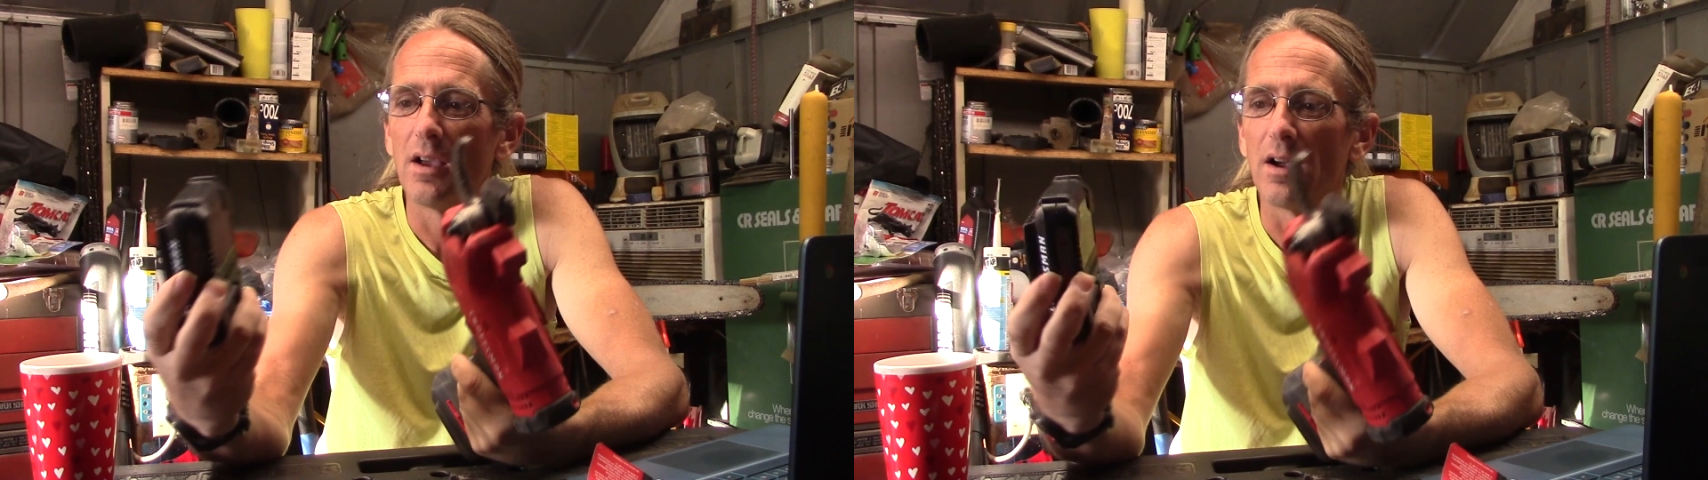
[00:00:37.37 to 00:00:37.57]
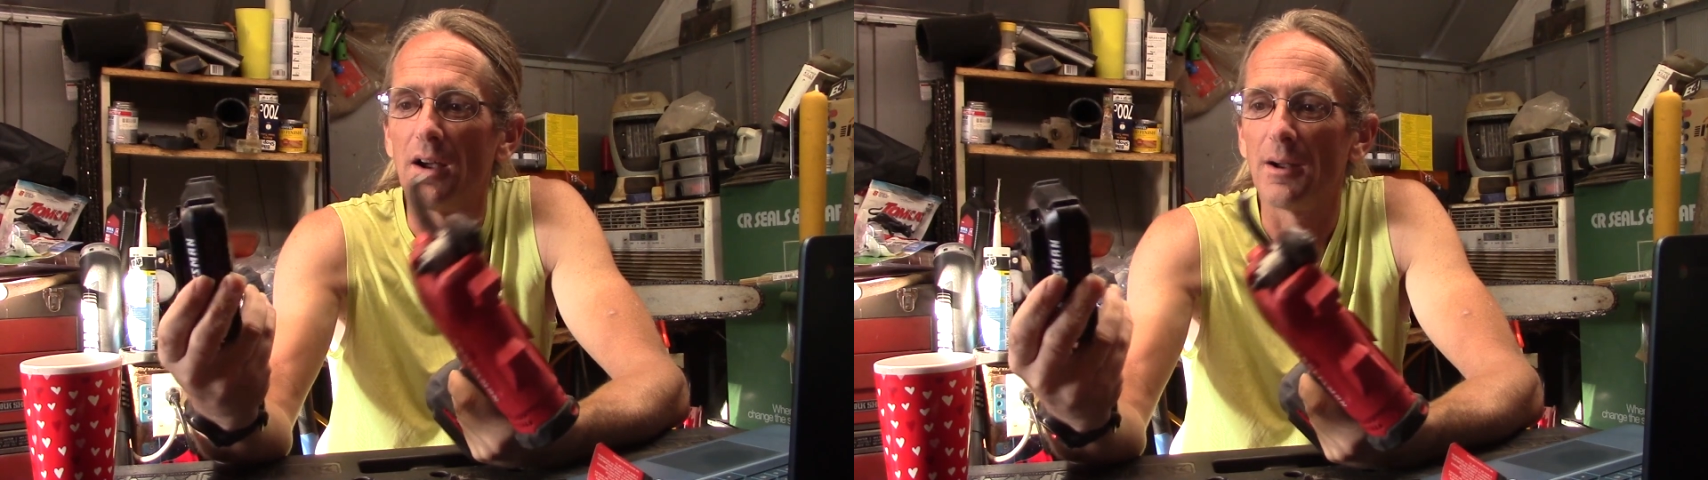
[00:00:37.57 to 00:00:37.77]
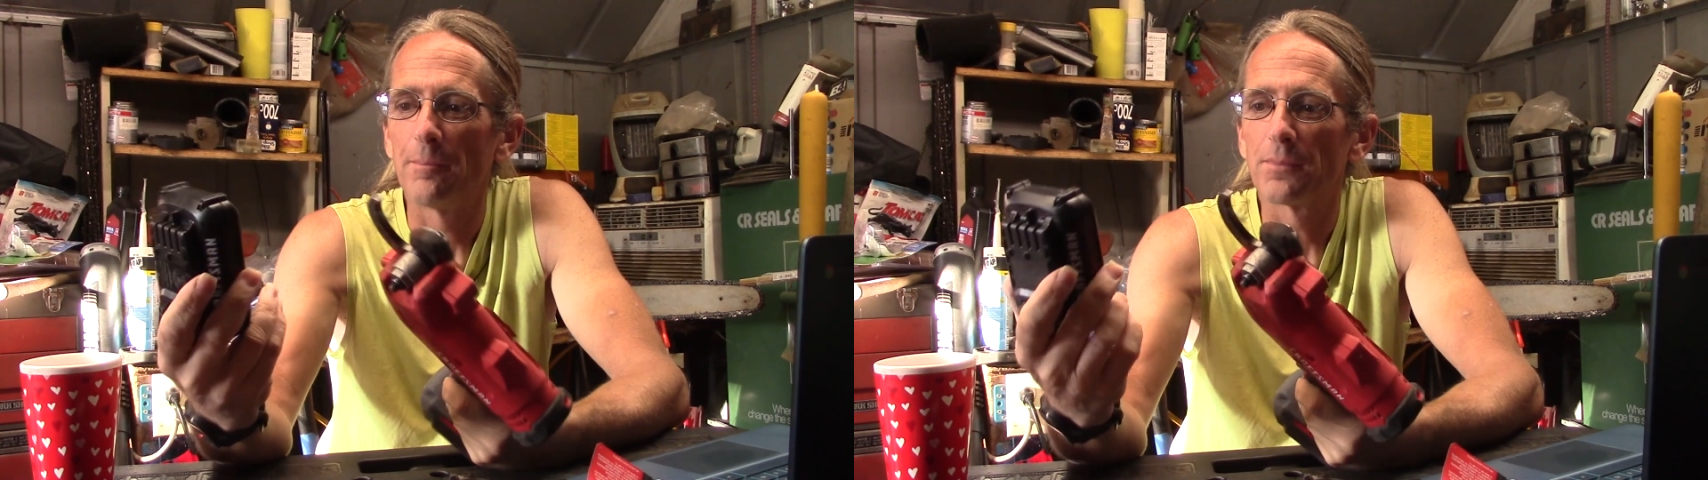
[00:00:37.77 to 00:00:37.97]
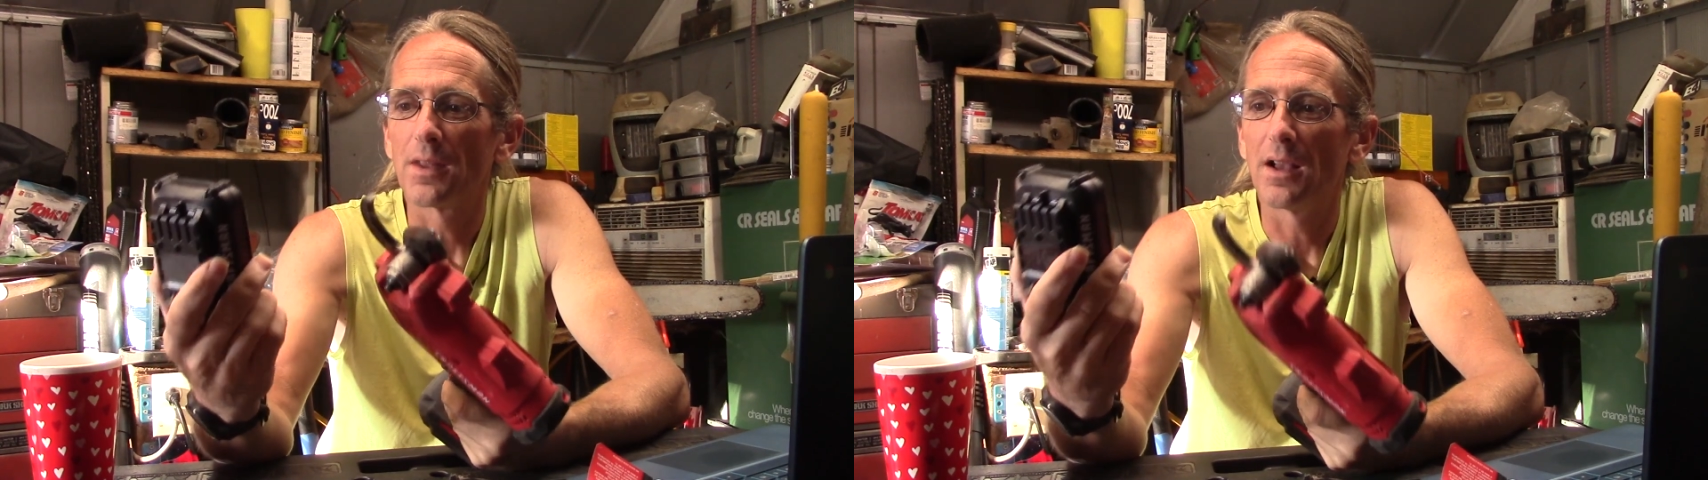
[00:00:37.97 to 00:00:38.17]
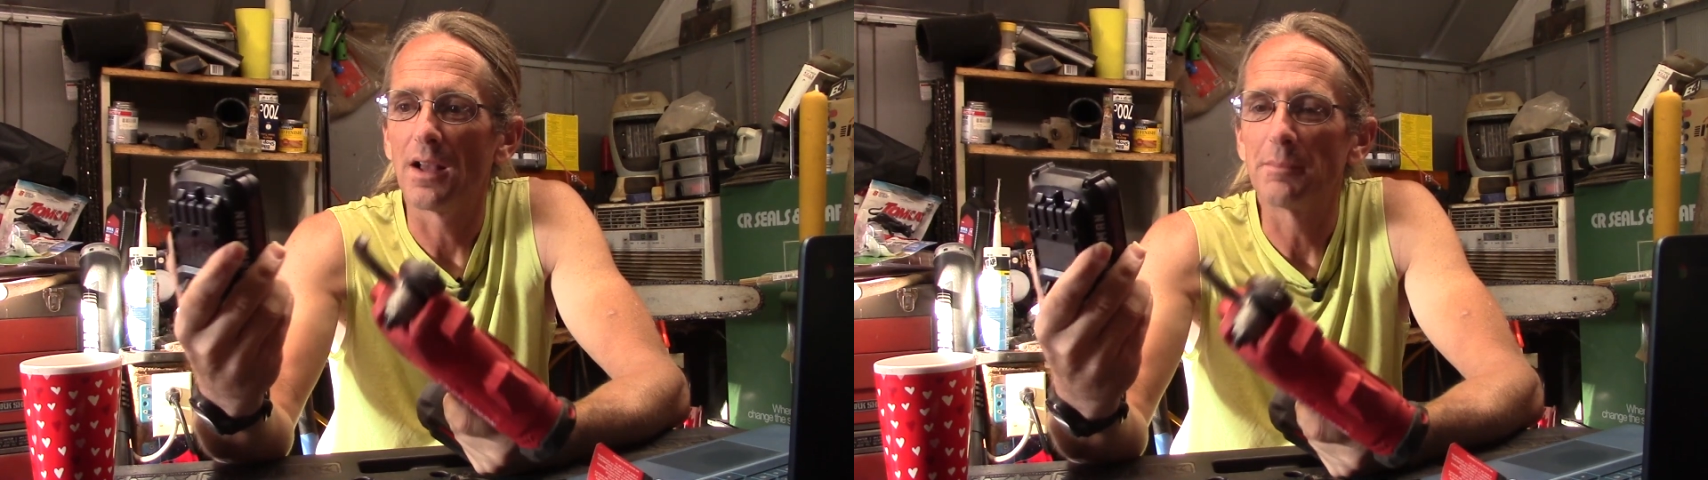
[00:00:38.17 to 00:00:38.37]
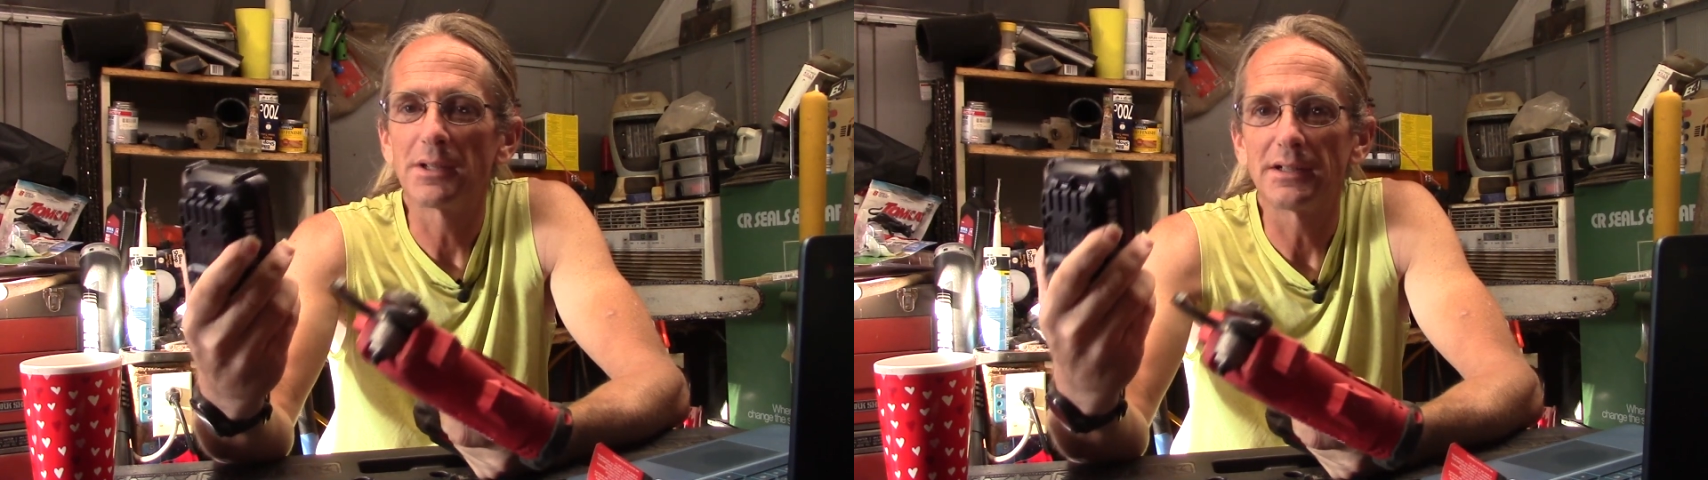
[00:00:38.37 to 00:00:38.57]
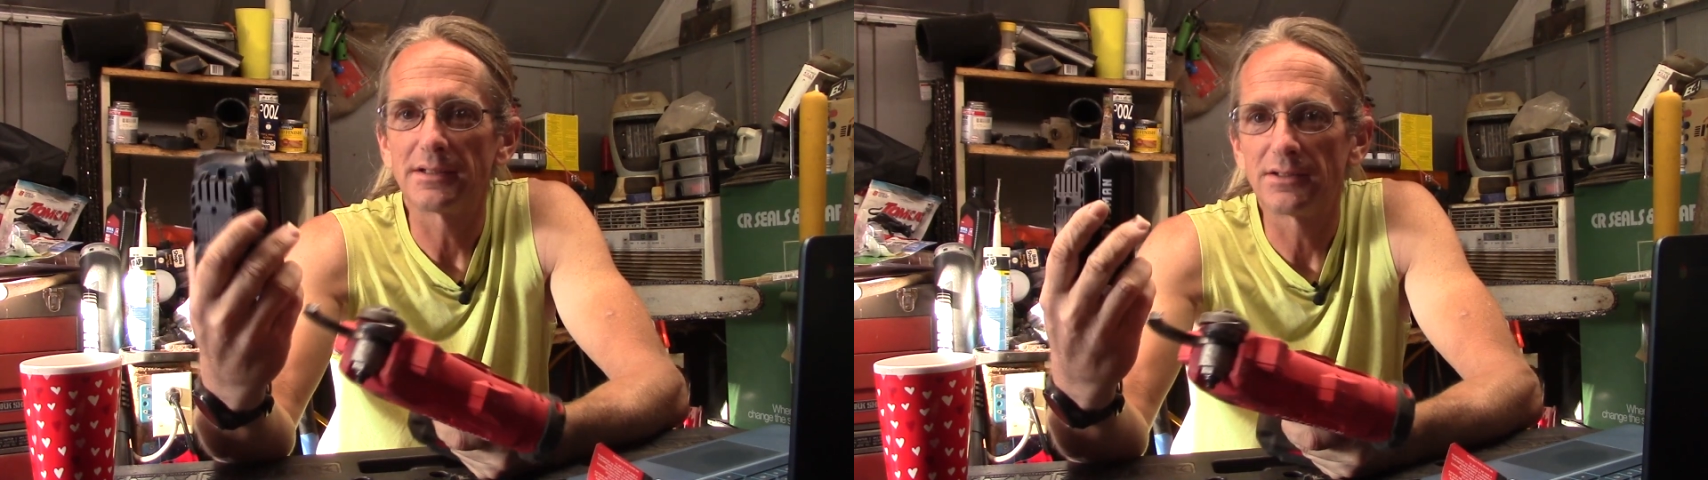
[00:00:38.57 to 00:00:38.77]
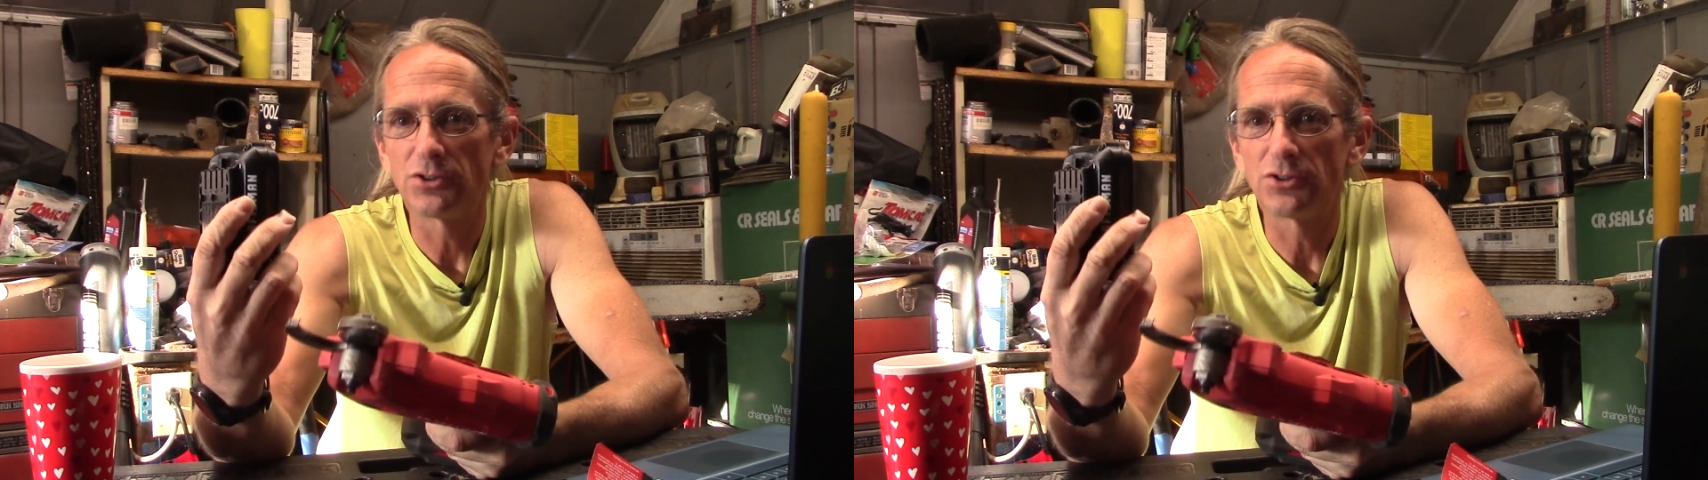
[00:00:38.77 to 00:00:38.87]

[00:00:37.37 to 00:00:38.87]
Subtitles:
I'm going to